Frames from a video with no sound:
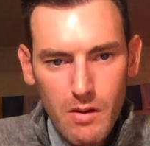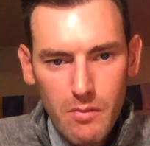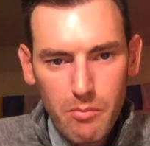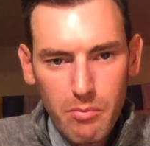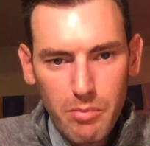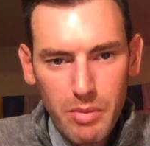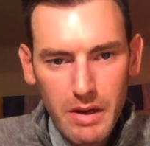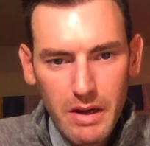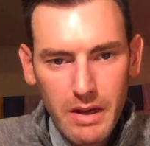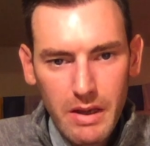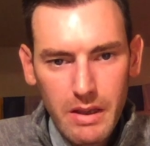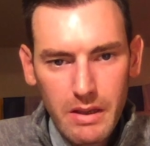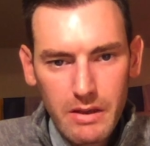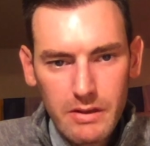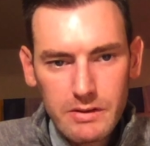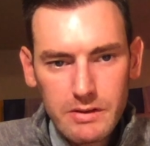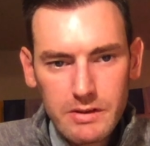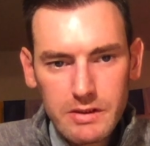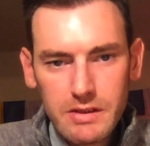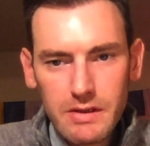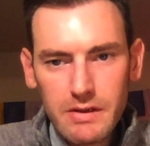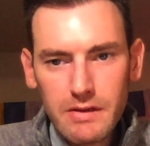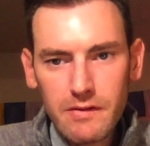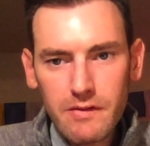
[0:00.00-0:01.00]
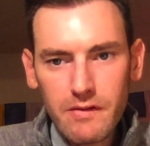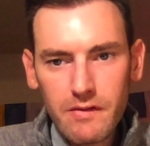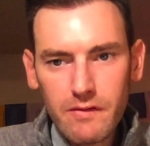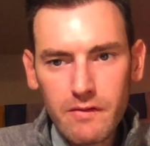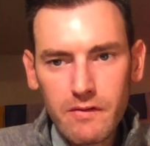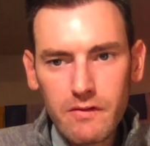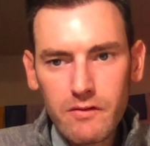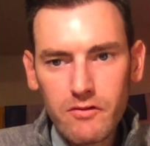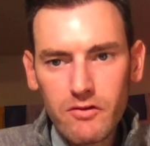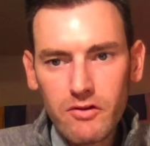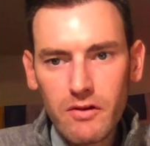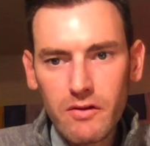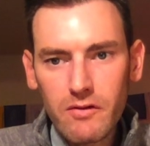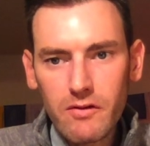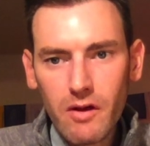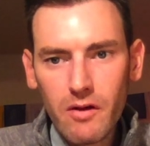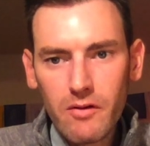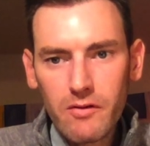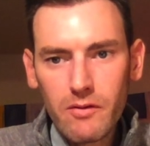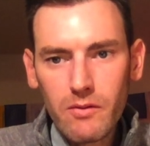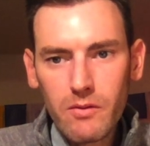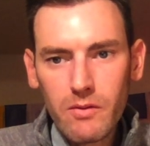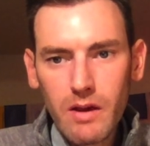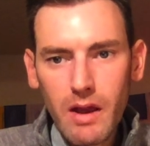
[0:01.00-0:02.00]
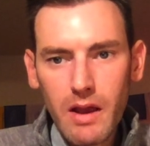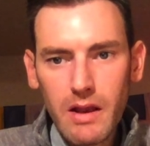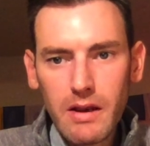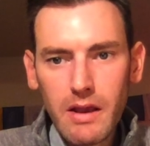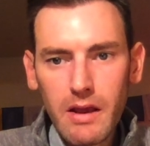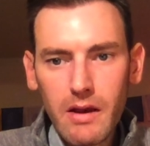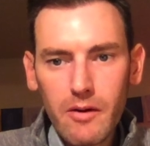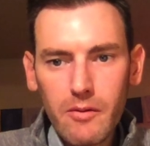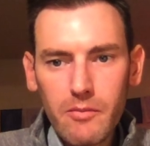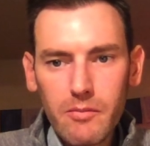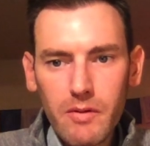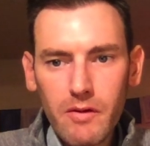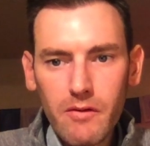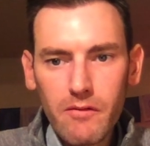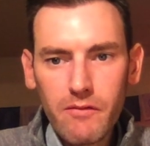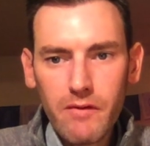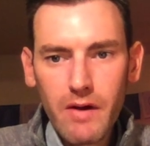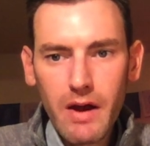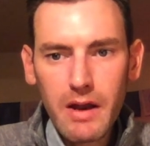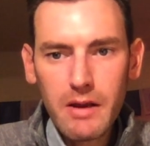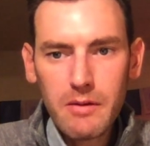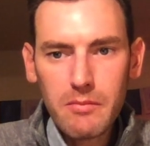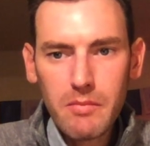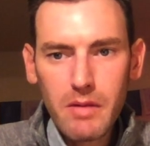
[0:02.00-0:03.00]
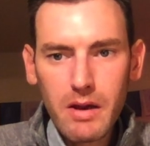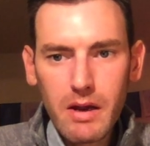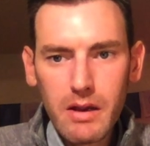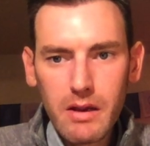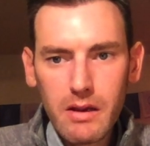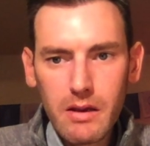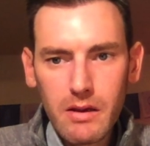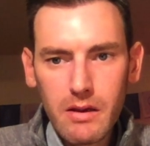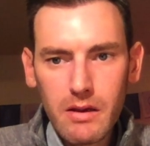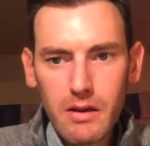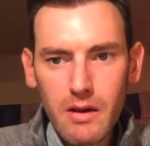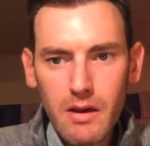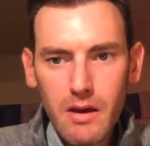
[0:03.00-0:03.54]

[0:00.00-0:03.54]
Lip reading: but she's also kind of helped me find my